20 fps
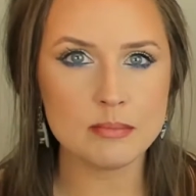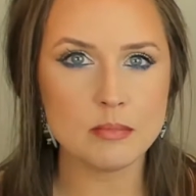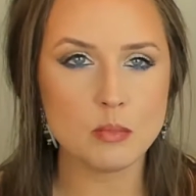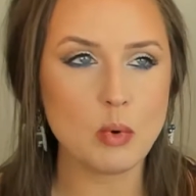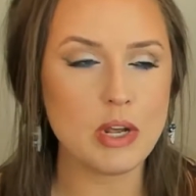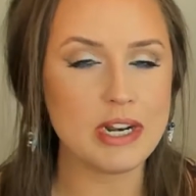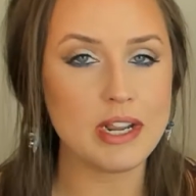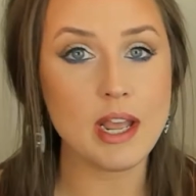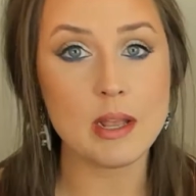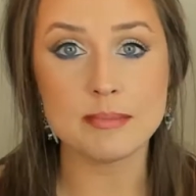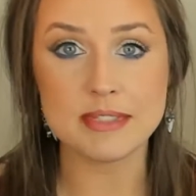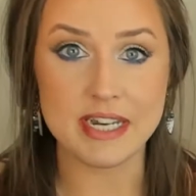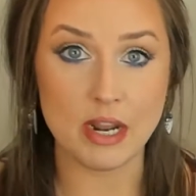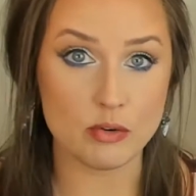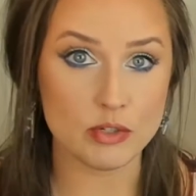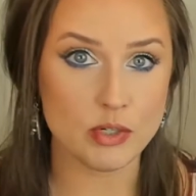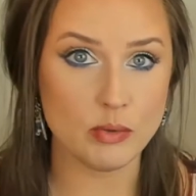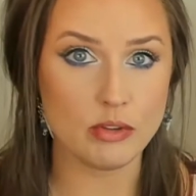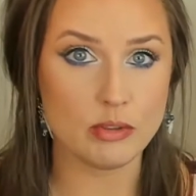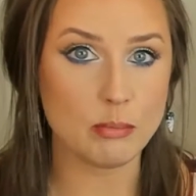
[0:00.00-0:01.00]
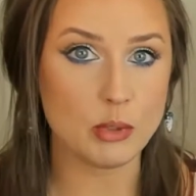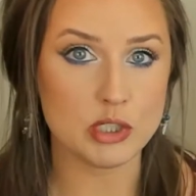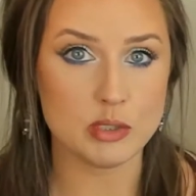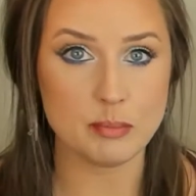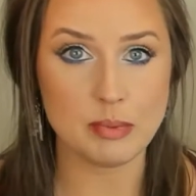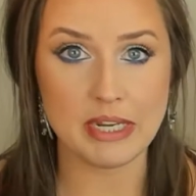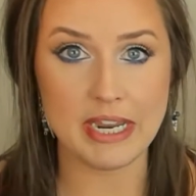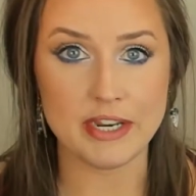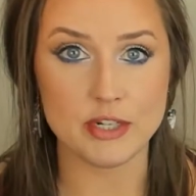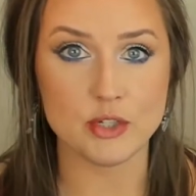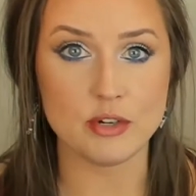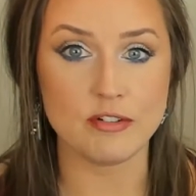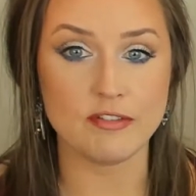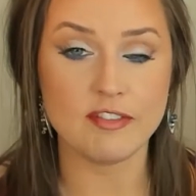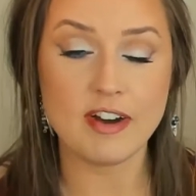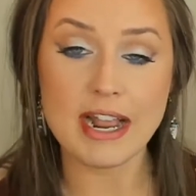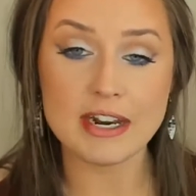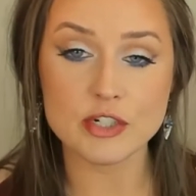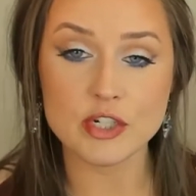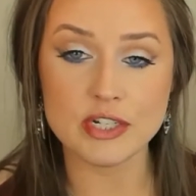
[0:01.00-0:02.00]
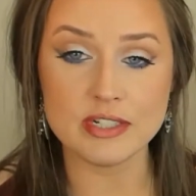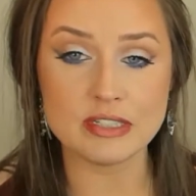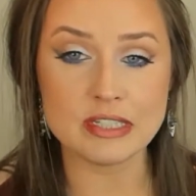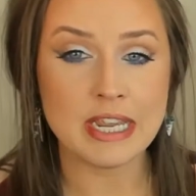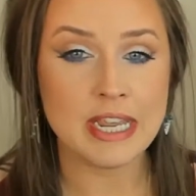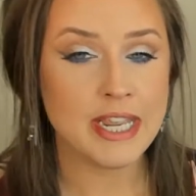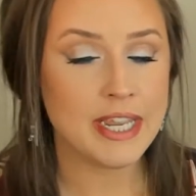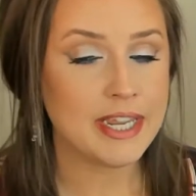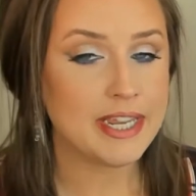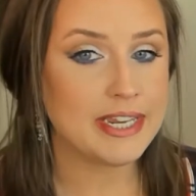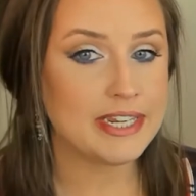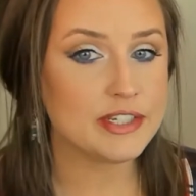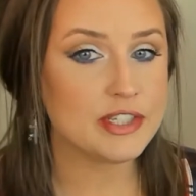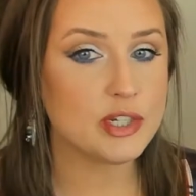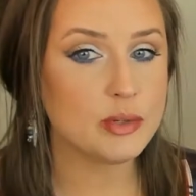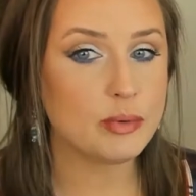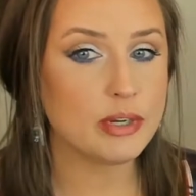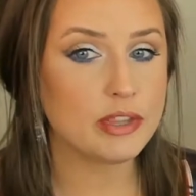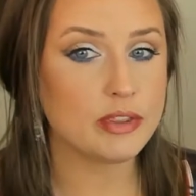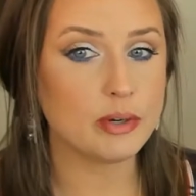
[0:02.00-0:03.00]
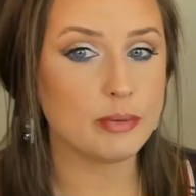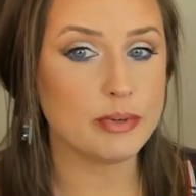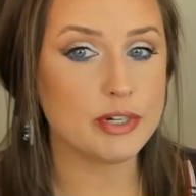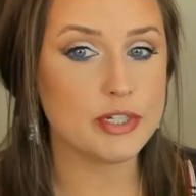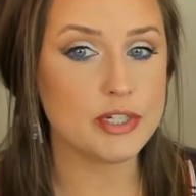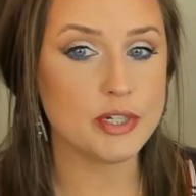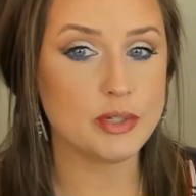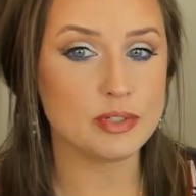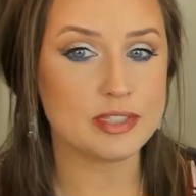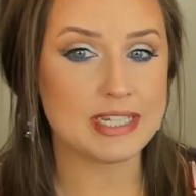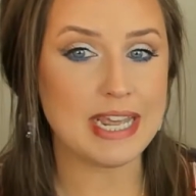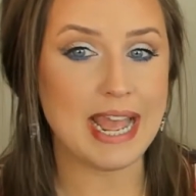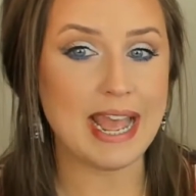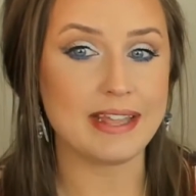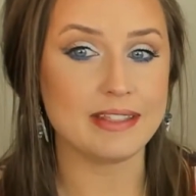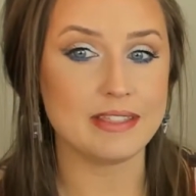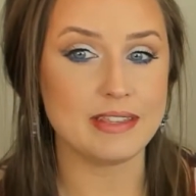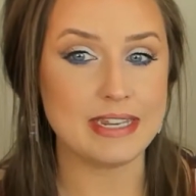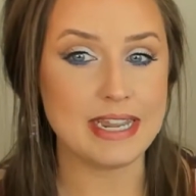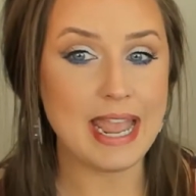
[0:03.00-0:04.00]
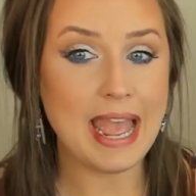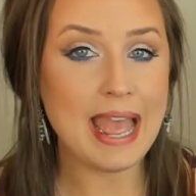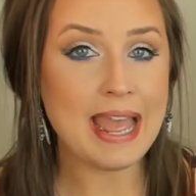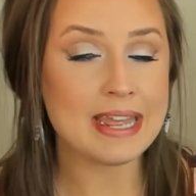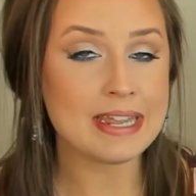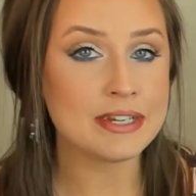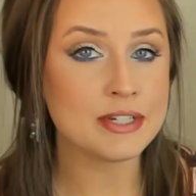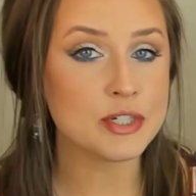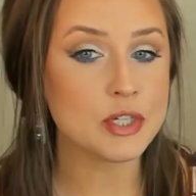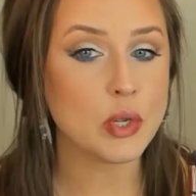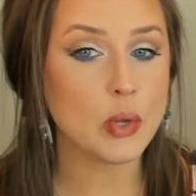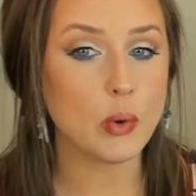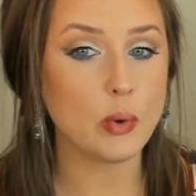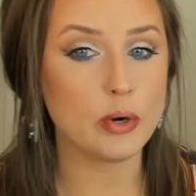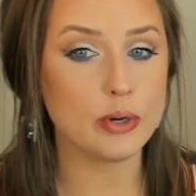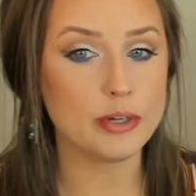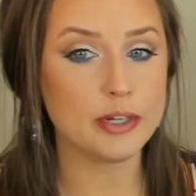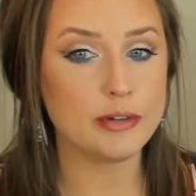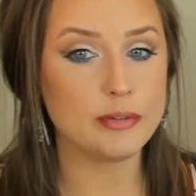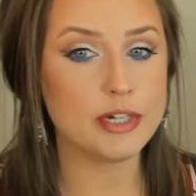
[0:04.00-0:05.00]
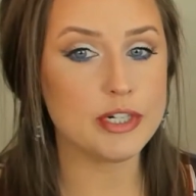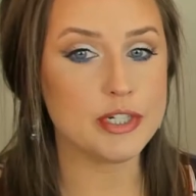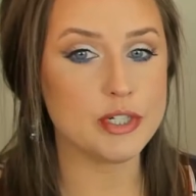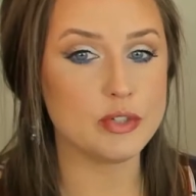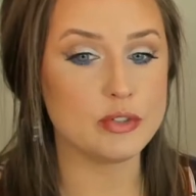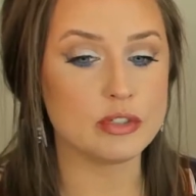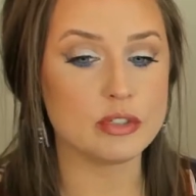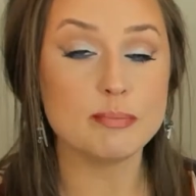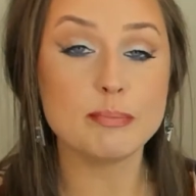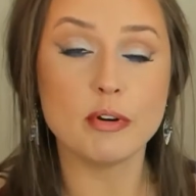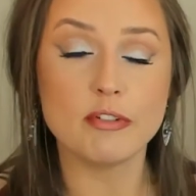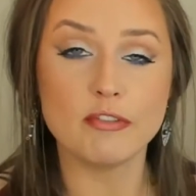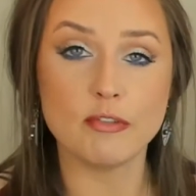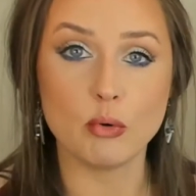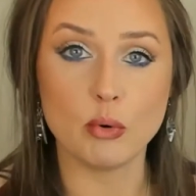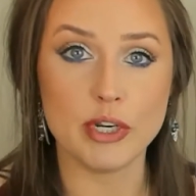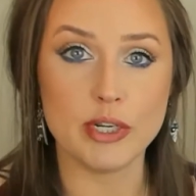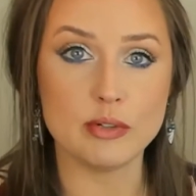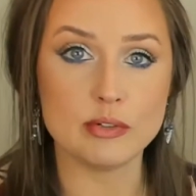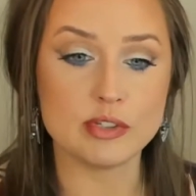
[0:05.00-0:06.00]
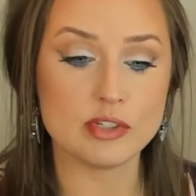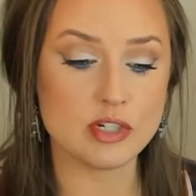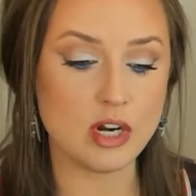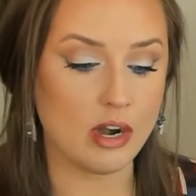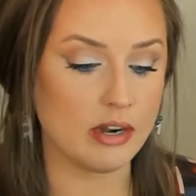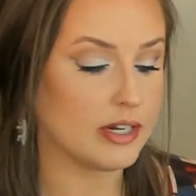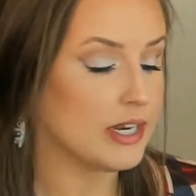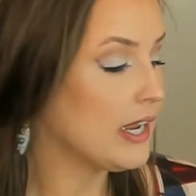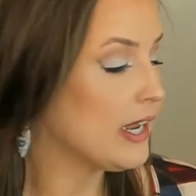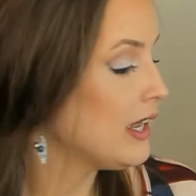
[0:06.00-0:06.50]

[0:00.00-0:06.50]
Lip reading: it comes down to with multiplication of fractions is you either reduce at the end or you reduce before you start.